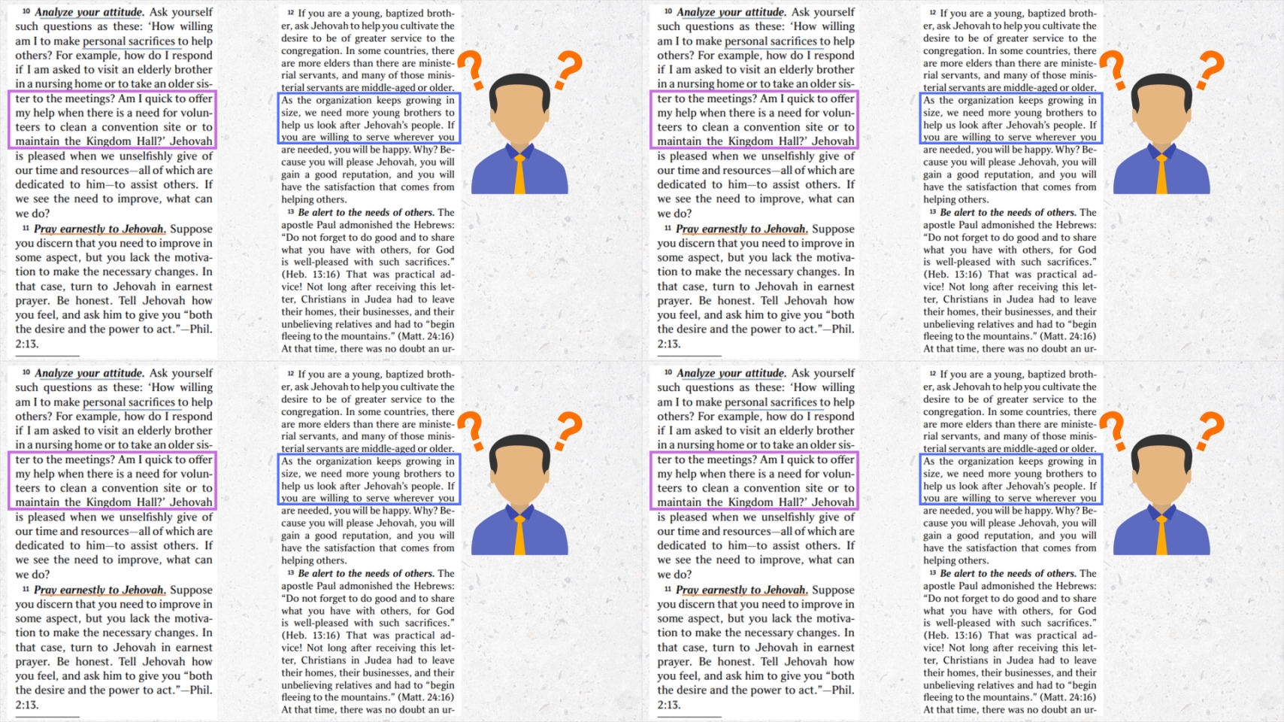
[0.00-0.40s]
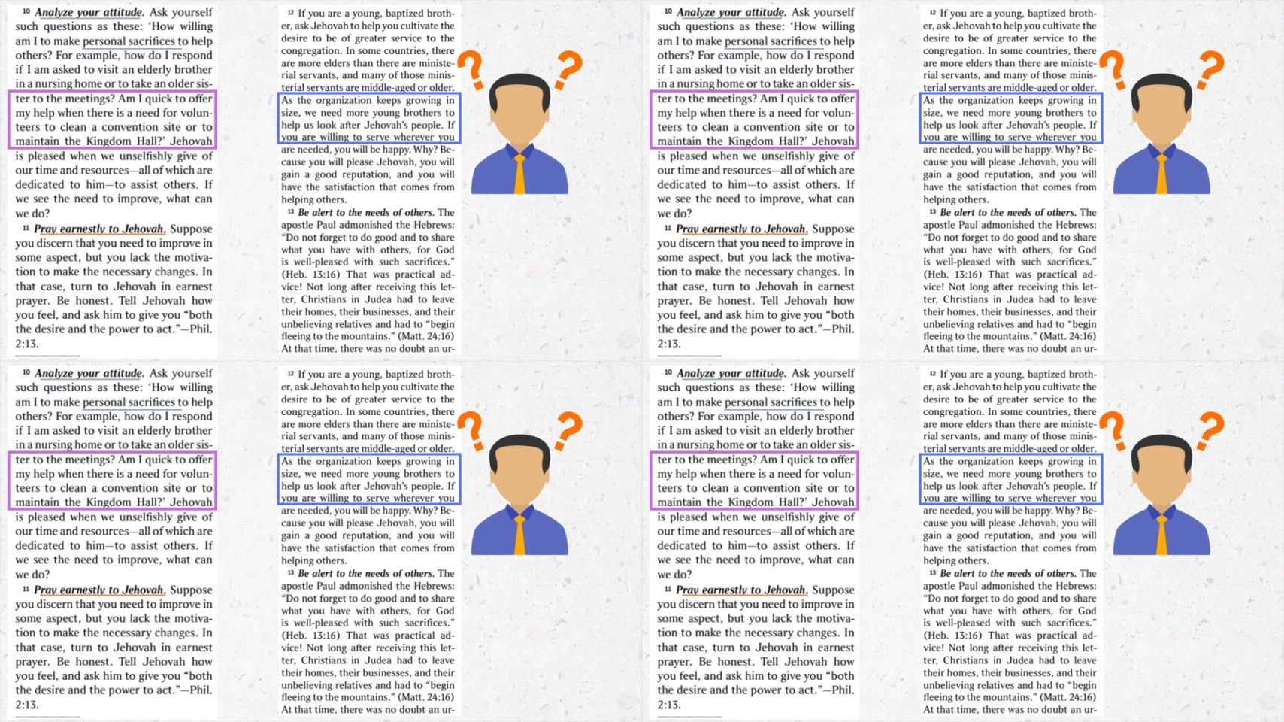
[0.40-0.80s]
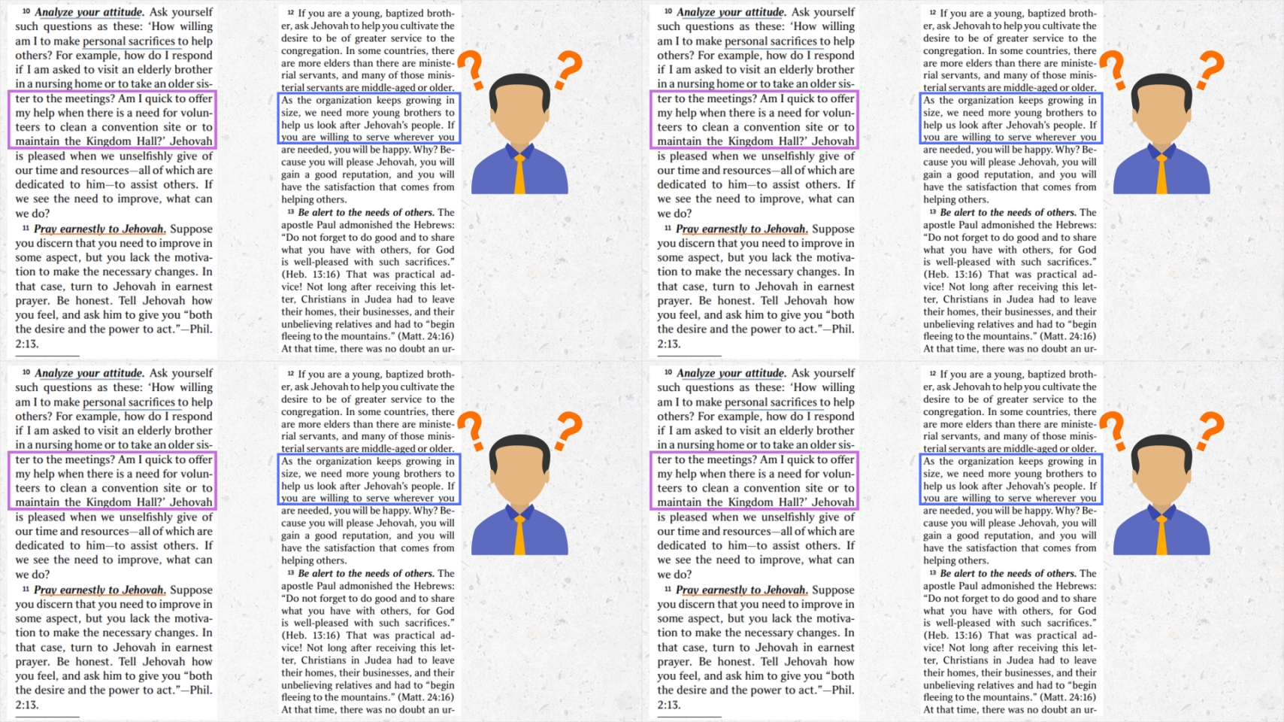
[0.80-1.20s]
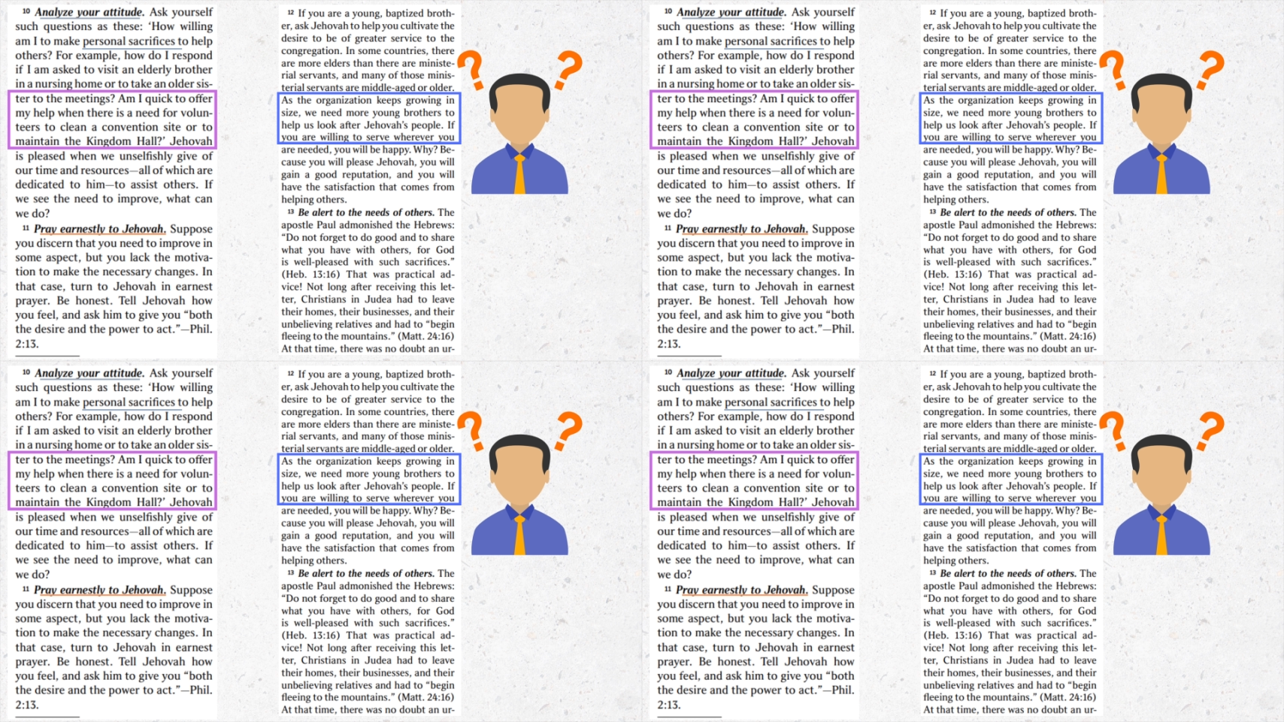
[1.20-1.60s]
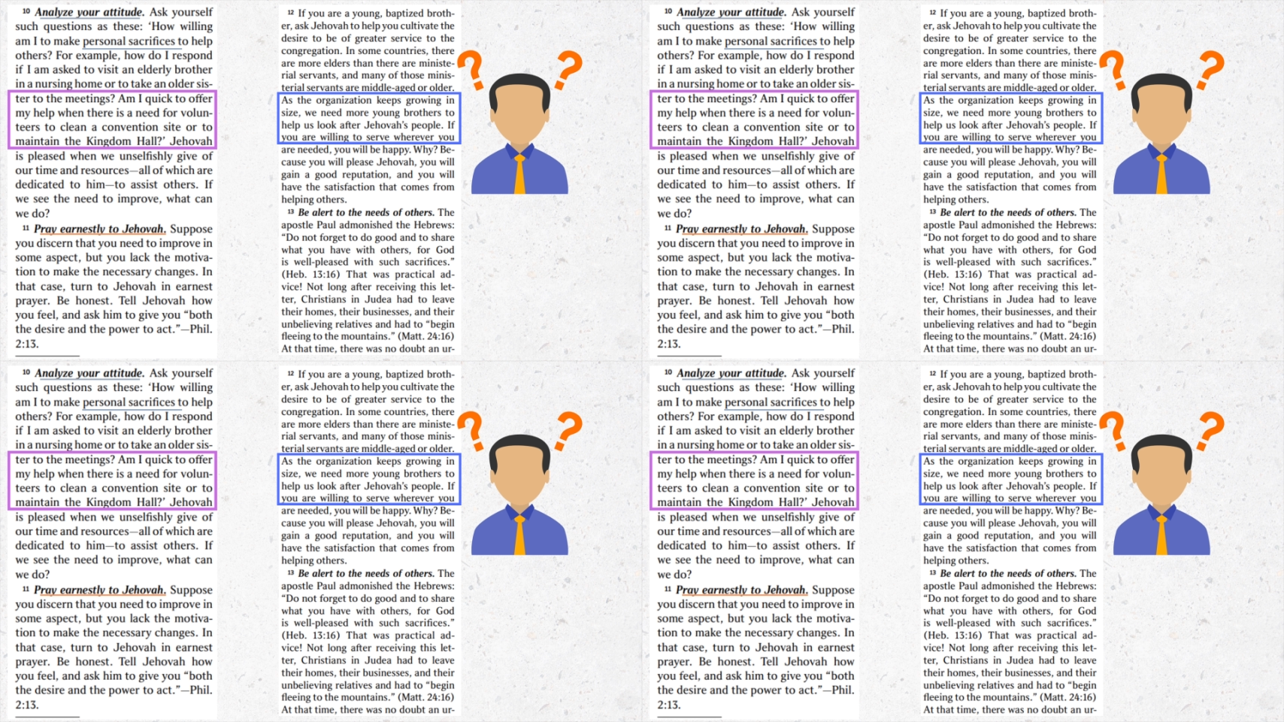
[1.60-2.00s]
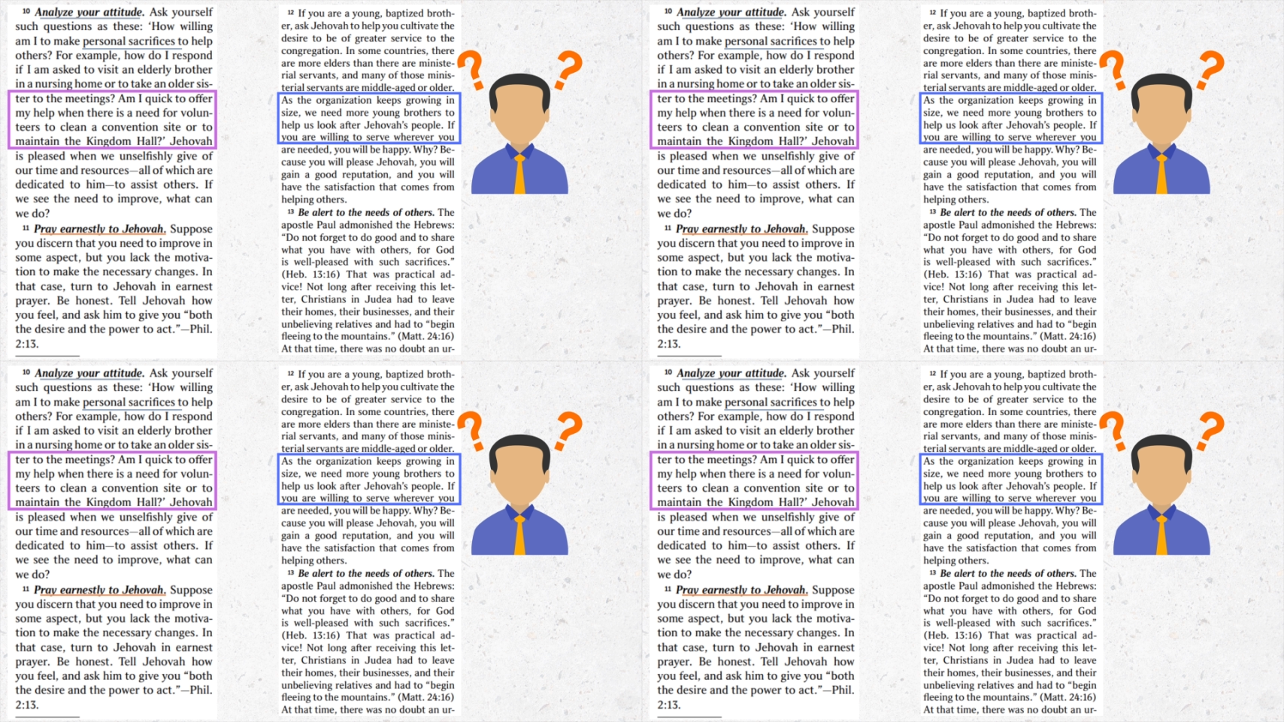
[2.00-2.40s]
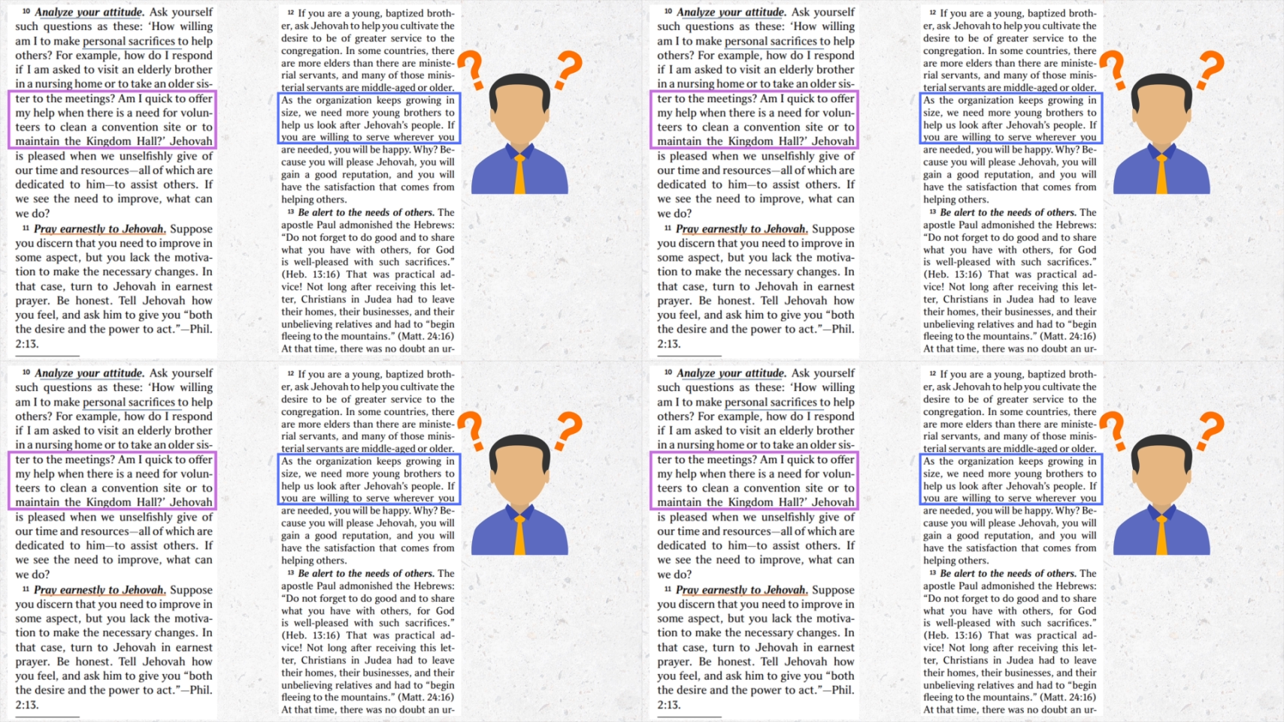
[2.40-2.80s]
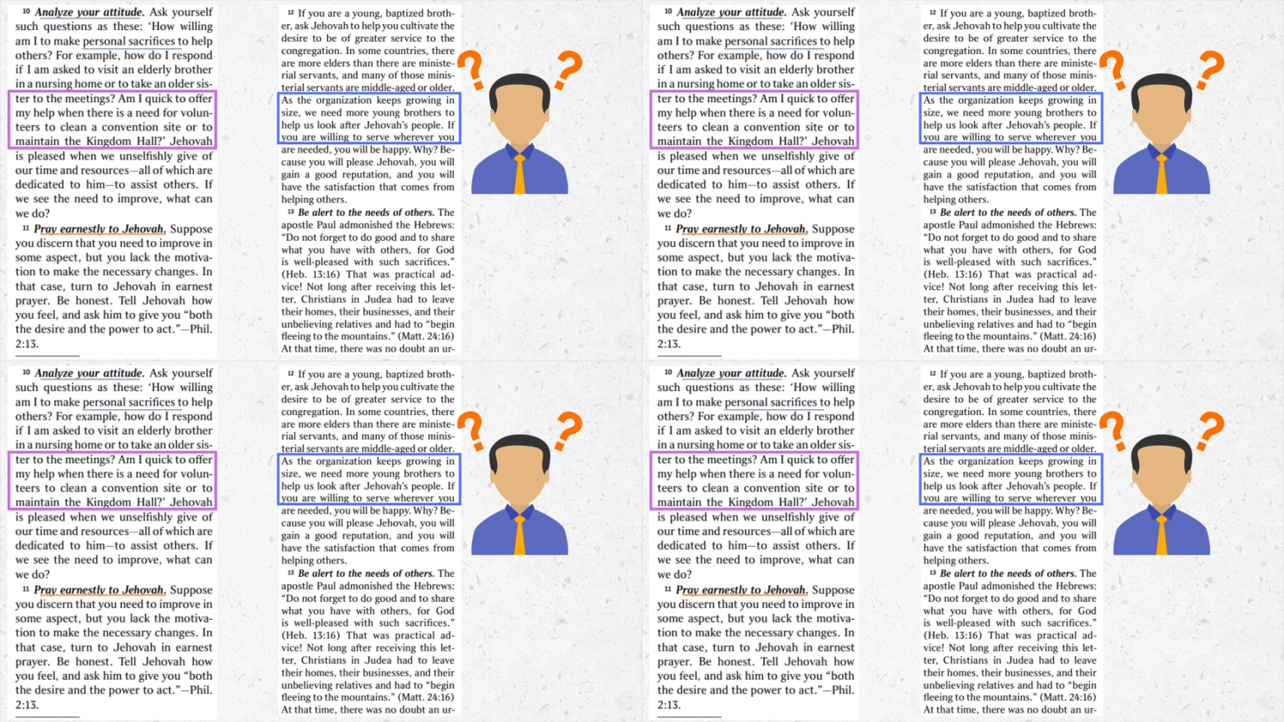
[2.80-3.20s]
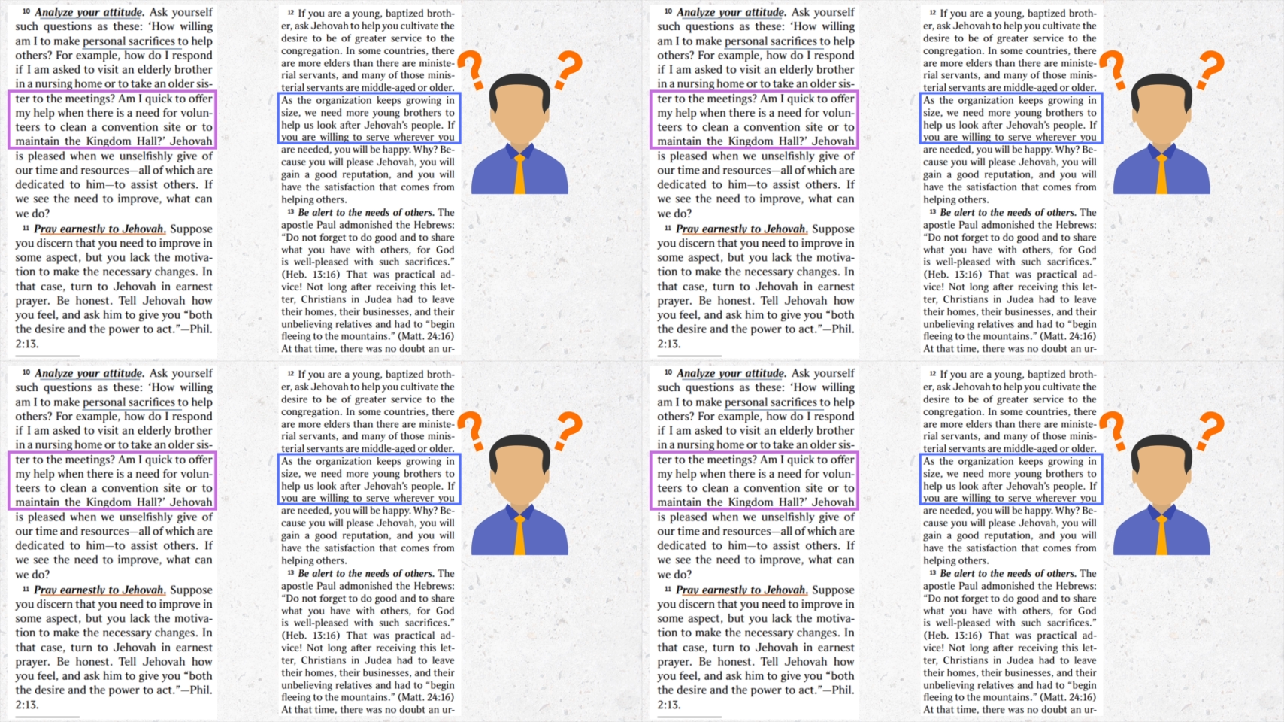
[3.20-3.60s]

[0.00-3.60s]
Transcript: (no speaker visible)